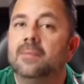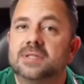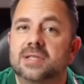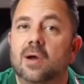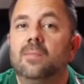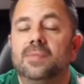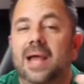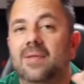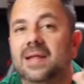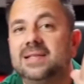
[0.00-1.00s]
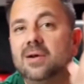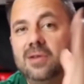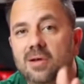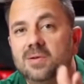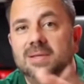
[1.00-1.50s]
So now they tell
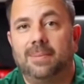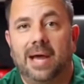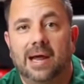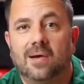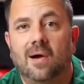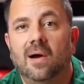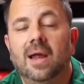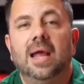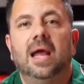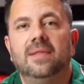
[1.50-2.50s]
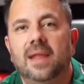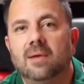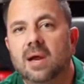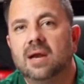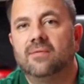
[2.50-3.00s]
you to buy a car and they
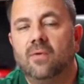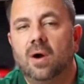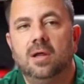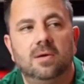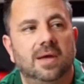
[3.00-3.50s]
rent it for you,